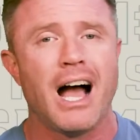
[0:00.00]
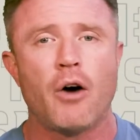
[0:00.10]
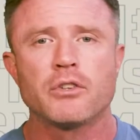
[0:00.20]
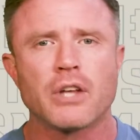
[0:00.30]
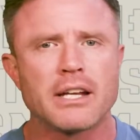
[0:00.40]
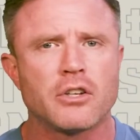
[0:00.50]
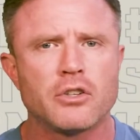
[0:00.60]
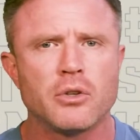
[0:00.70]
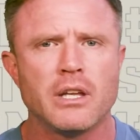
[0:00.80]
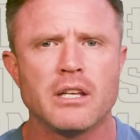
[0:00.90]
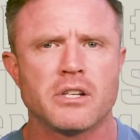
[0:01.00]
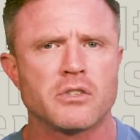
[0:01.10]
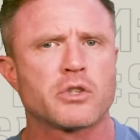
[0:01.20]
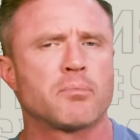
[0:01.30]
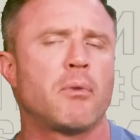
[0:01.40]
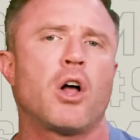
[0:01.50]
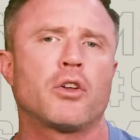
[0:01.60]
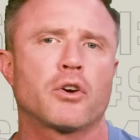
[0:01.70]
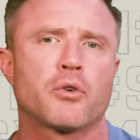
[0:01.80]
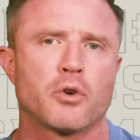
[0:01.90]
I always like to do these in
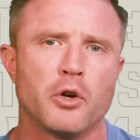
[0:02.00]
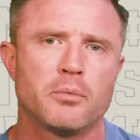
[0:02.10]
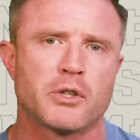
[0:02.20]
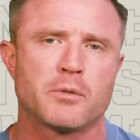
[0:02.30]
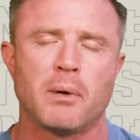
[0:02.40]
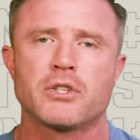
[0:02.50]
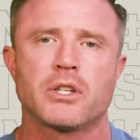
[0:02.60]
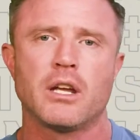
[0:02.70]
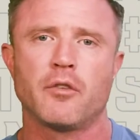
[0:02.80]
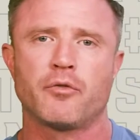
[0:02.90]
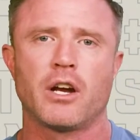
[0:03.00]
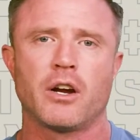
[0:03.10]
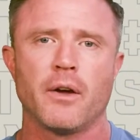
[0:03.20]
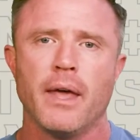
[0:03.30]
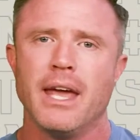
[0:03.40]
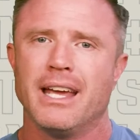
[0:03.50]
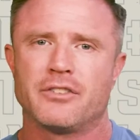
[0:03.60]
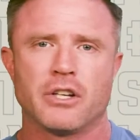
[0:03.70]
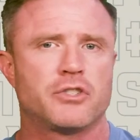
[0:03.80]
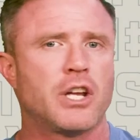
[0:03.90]
smaller groups, especially if there
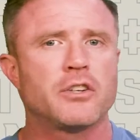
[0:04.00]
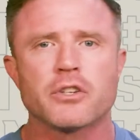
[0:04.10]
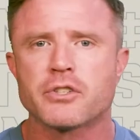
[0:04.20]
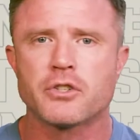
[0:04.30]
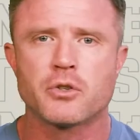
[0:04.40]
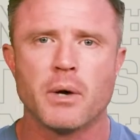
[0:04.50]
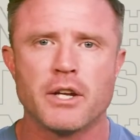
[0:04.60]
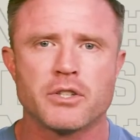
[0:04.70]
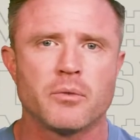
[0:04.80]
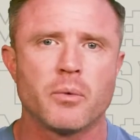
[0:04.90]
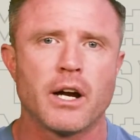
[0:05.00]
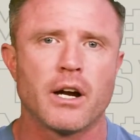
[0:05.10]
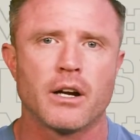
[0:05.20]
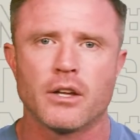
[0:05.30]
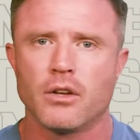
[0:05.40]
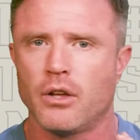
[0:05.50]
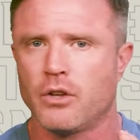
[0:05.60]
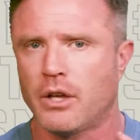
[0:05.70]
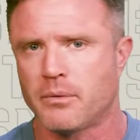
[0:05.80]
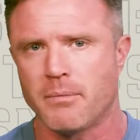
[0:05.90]
is a gender situation where,
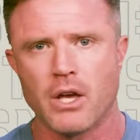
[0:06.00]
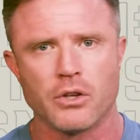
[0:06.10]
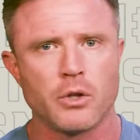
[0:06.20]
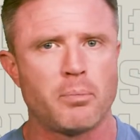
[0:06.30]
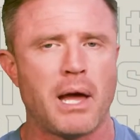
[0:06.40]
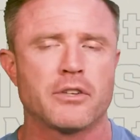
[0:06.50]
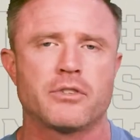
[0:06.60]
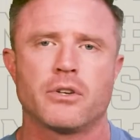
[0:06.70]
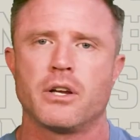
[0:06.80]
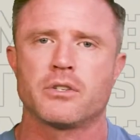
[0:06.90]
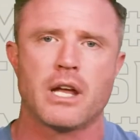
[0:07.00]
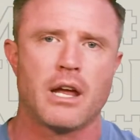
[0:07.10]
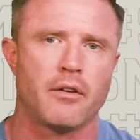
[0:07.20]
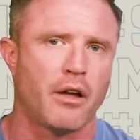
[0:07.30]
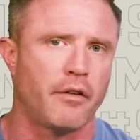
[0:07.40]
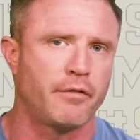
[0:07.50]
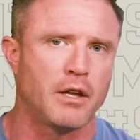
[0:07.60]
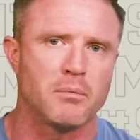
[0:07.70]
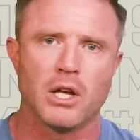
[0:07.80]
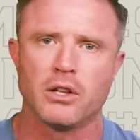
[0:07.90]
as a male youth pastor, there's a, a
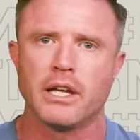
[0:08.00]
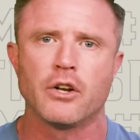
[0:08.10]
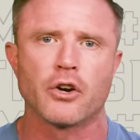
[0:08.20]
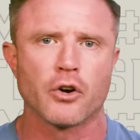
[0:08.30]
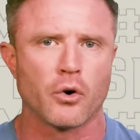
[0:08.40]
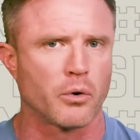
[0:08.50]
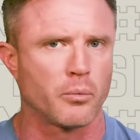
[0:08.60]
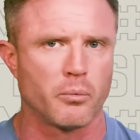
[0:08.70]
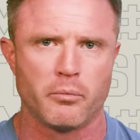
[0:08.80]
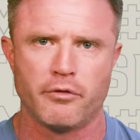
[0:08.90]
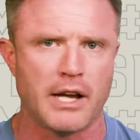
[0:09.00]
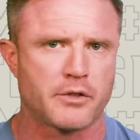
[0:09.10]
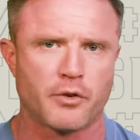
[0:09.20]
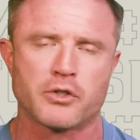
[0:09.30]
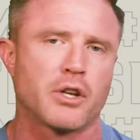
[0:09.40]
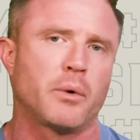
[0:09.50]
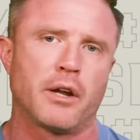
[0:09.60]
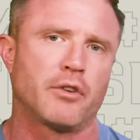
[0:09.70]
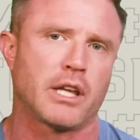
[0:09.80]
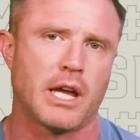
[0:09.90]
female leader or vice versa,
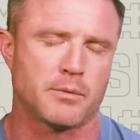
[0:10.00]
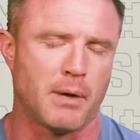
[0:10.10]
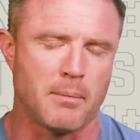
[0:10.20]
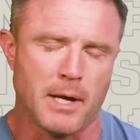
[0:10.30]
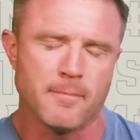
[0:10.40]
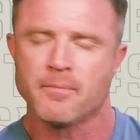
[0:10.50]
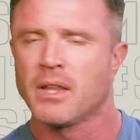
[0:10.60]
whatever the case may be.